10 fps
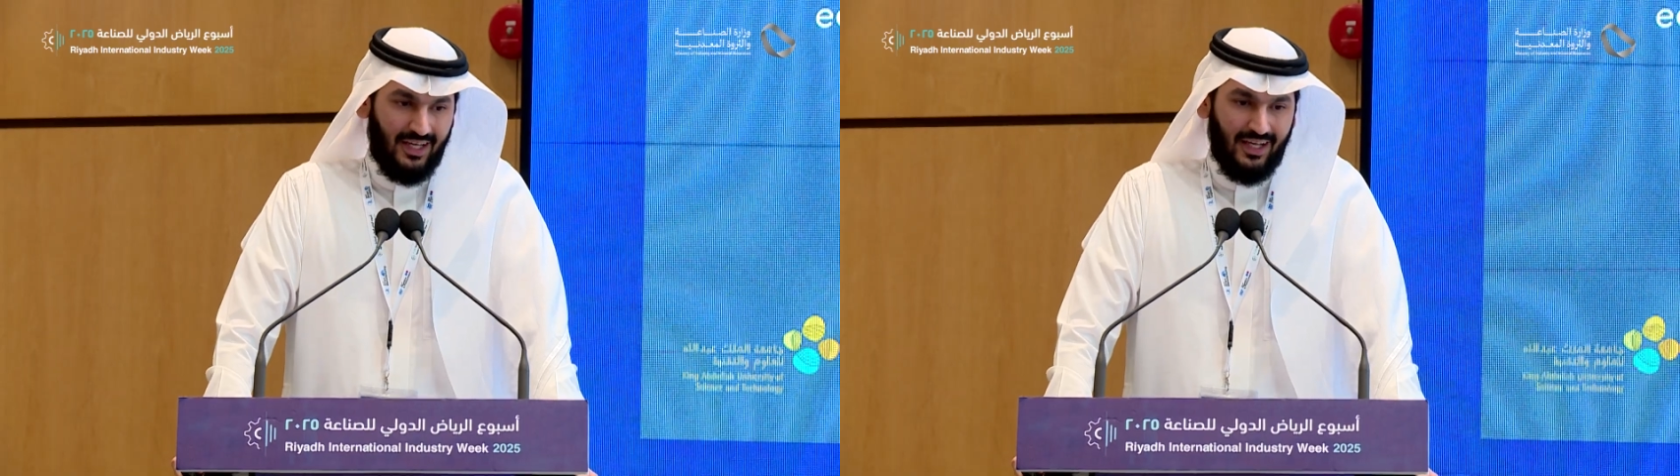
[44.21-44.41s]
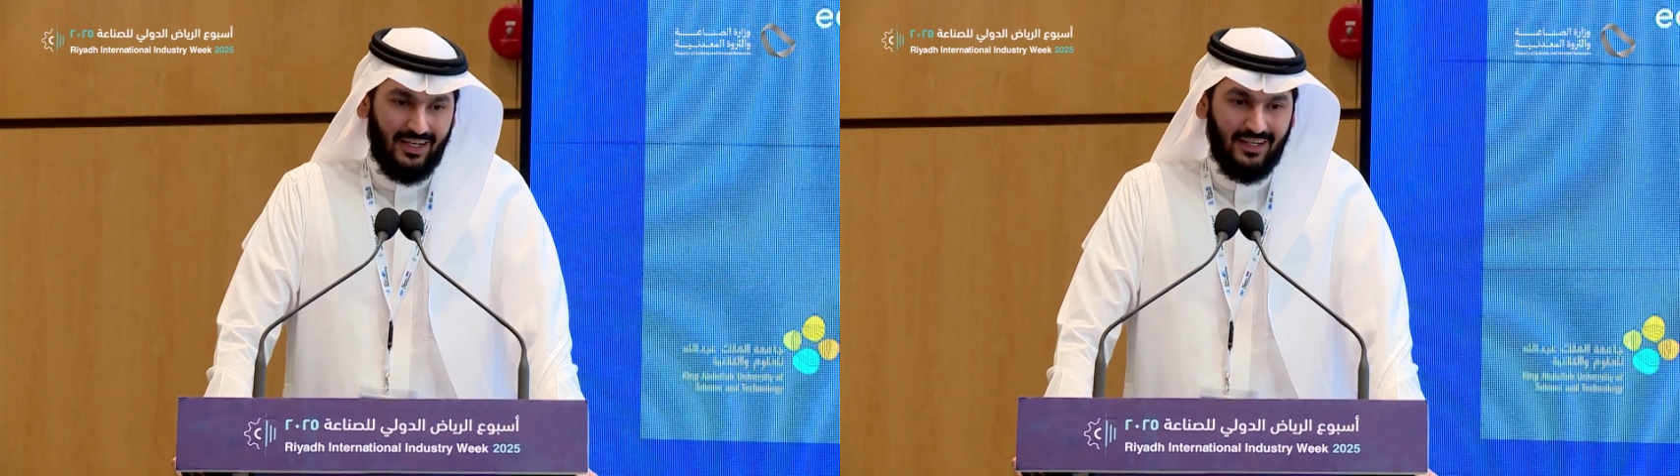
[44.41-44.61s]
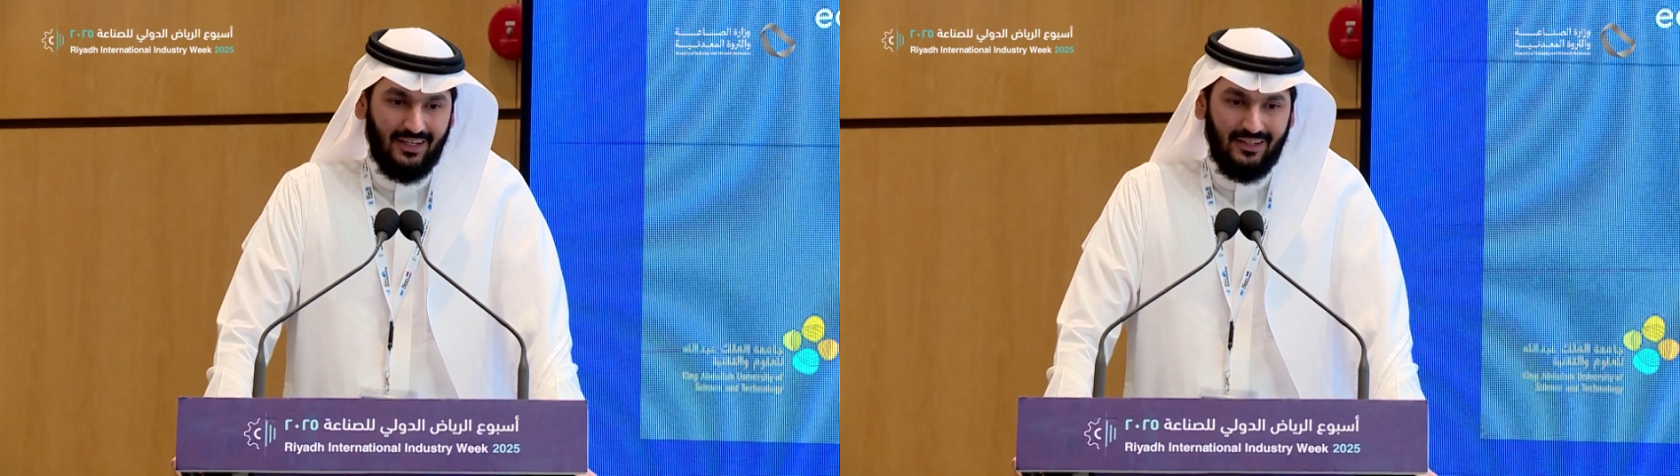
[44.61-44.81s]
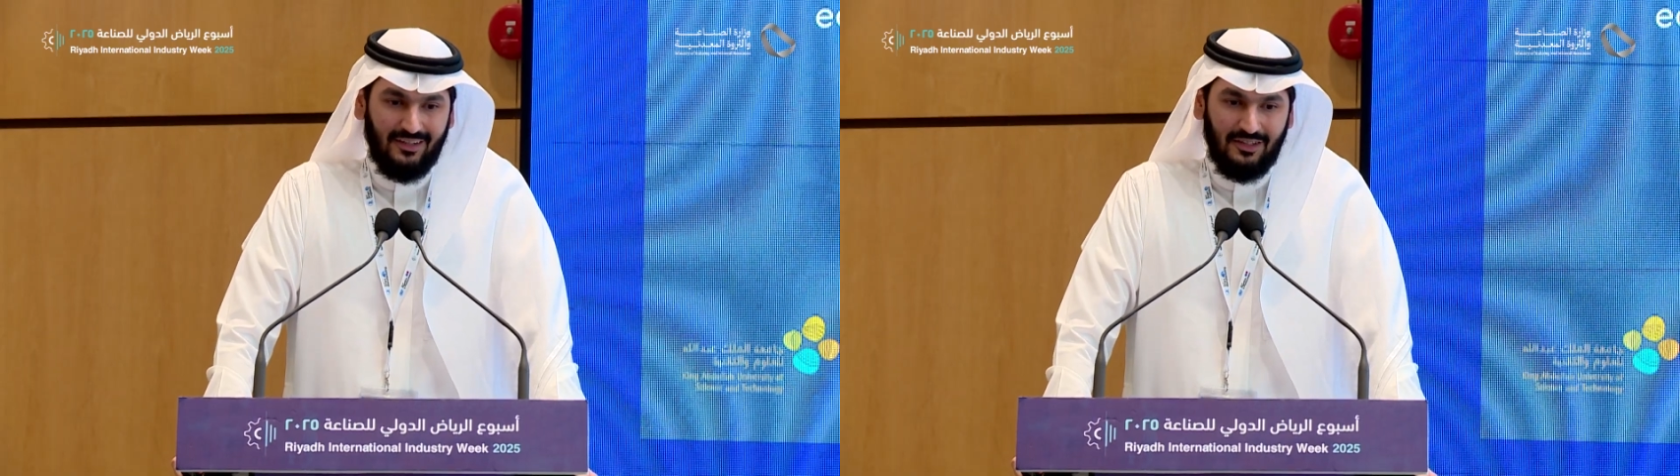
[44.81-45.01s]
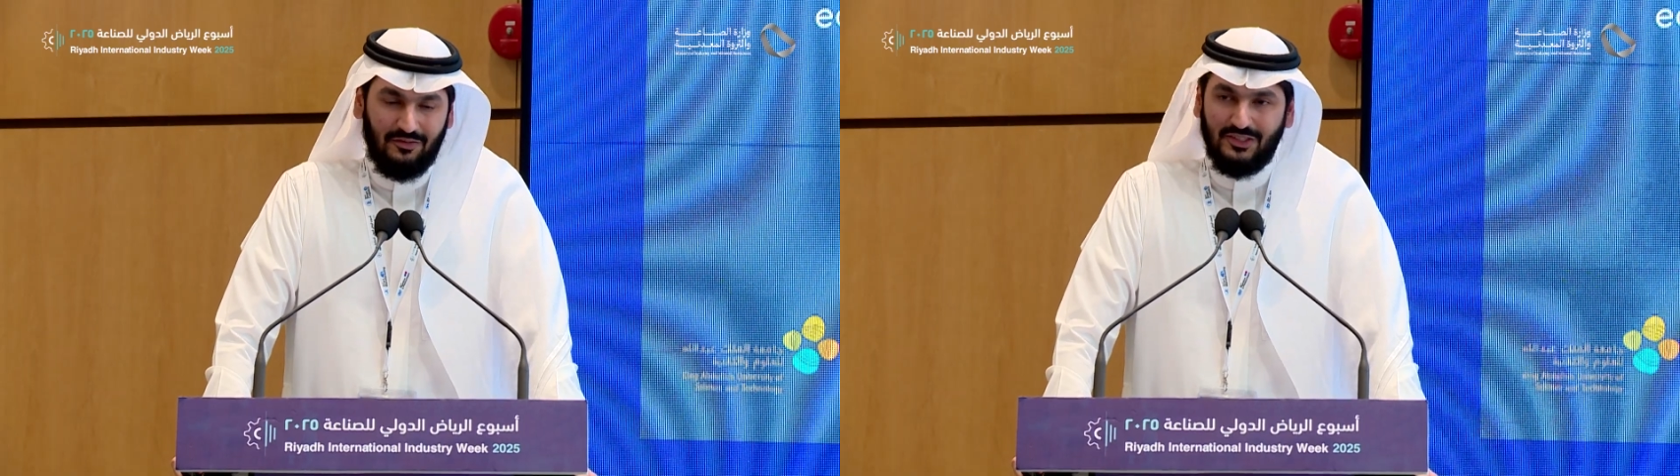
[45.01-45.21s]
in
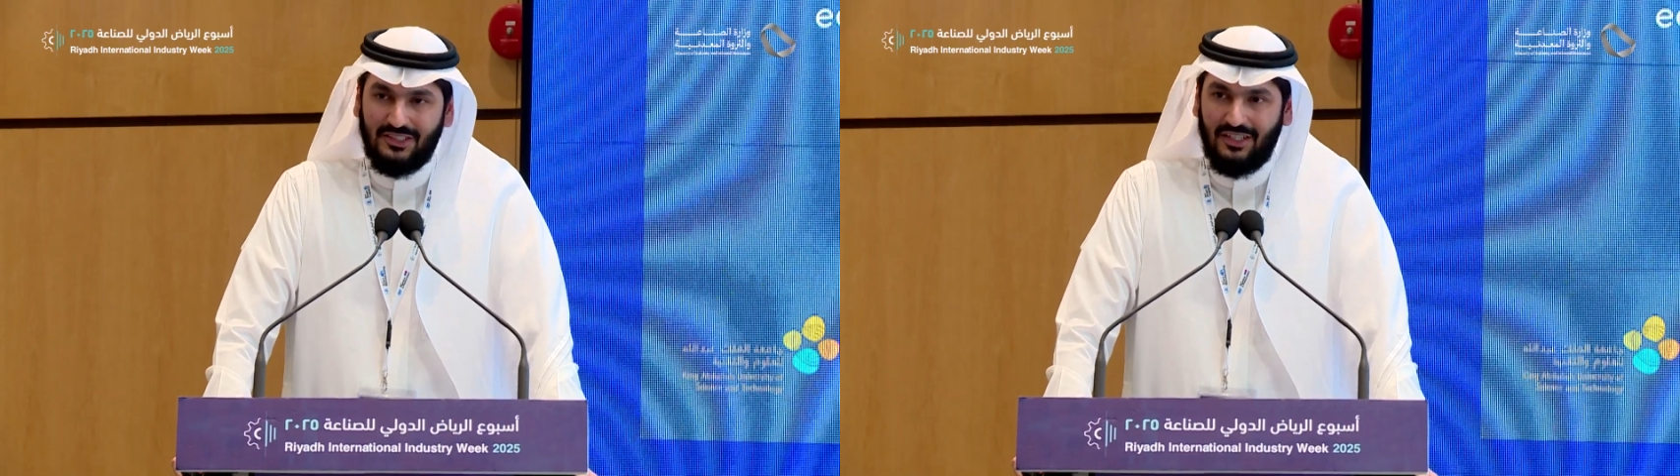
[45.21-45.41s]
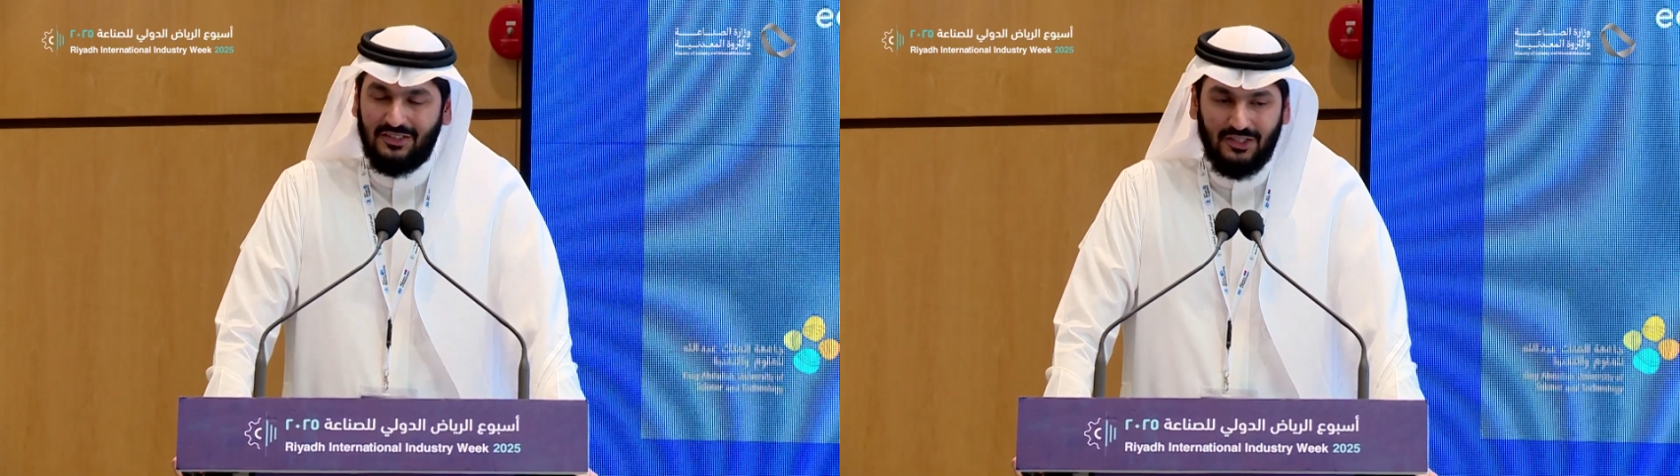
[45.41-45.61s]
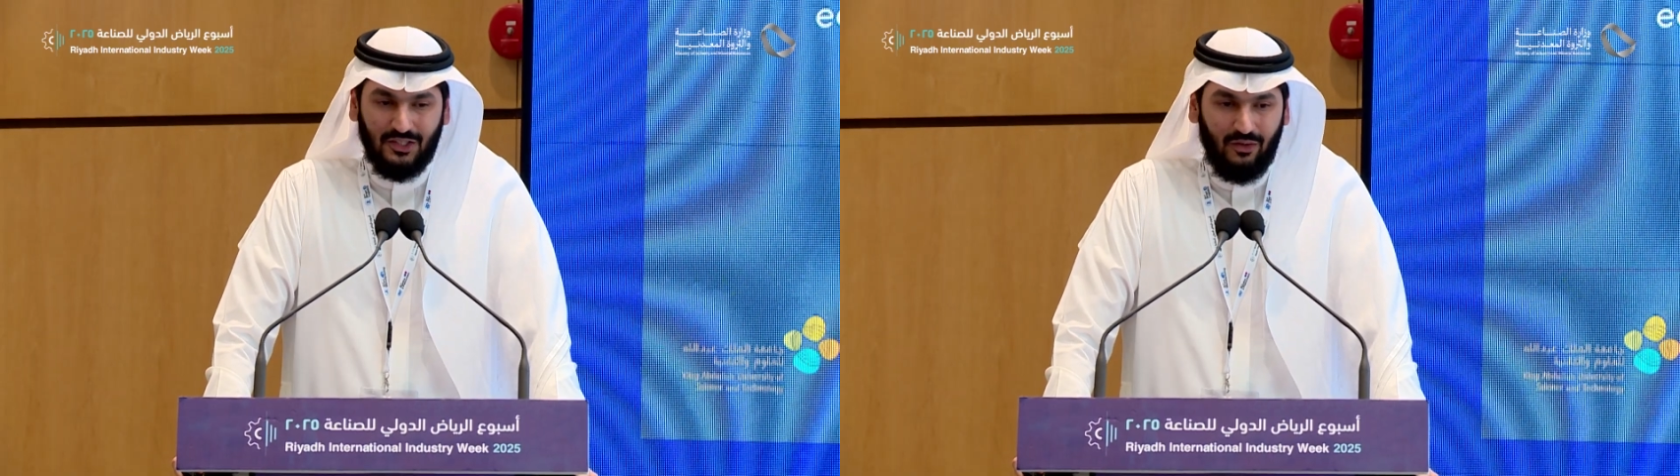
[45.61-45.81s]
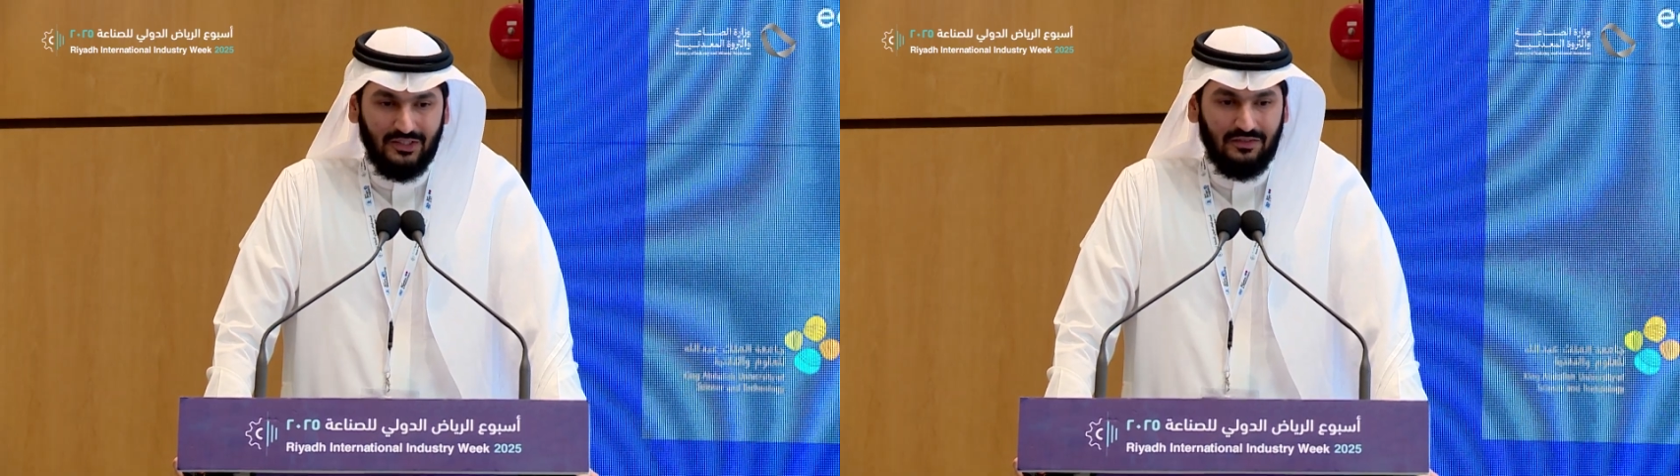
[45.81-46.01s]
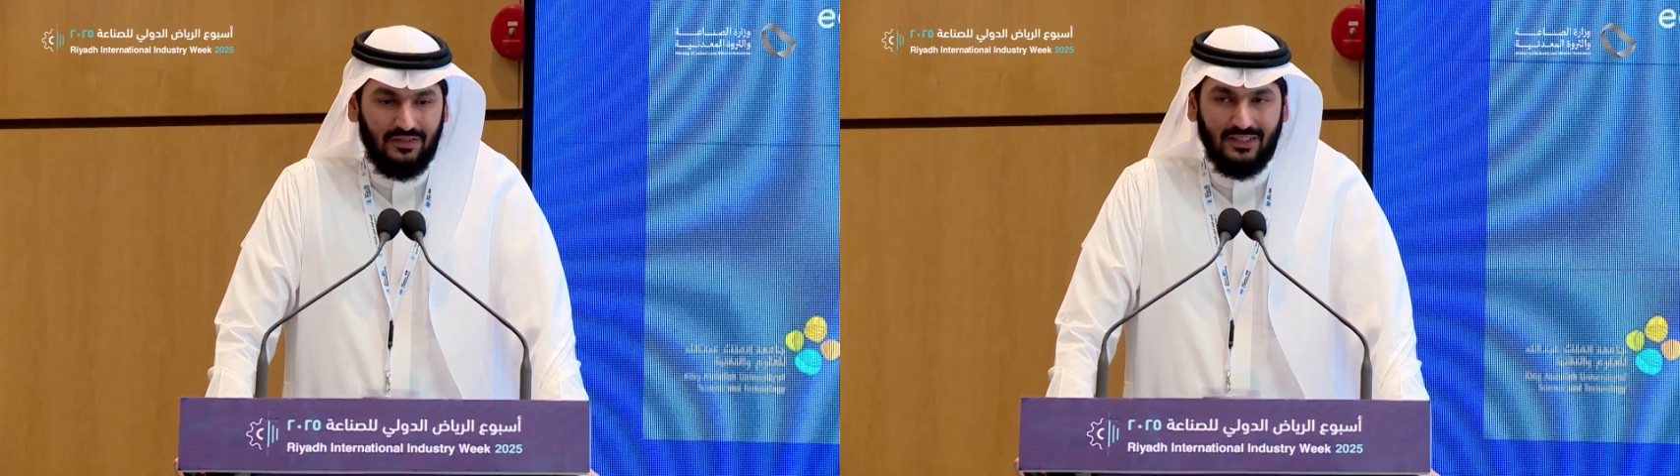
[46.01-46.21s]
different science and
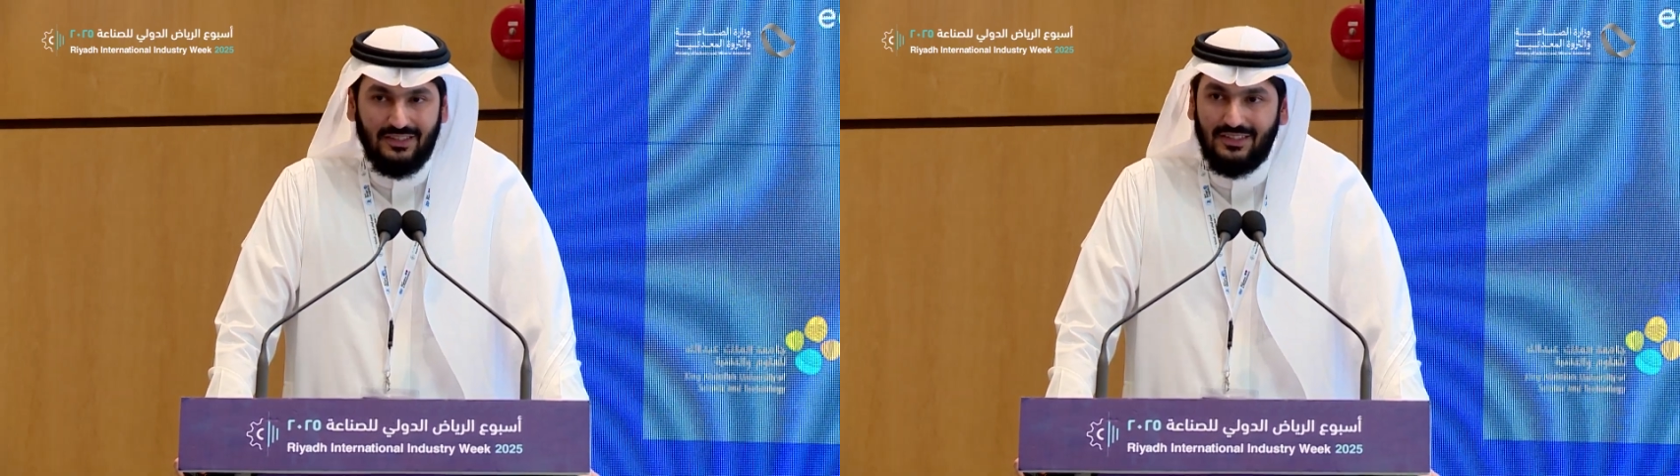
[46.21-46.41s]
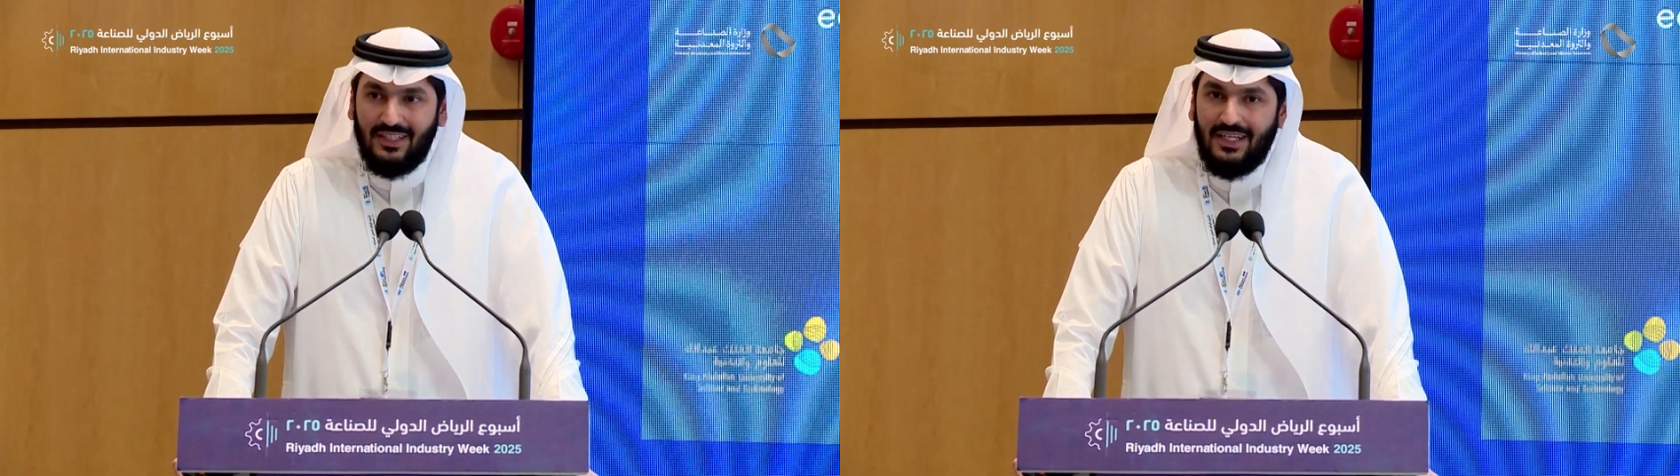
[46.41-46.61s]
technology fields.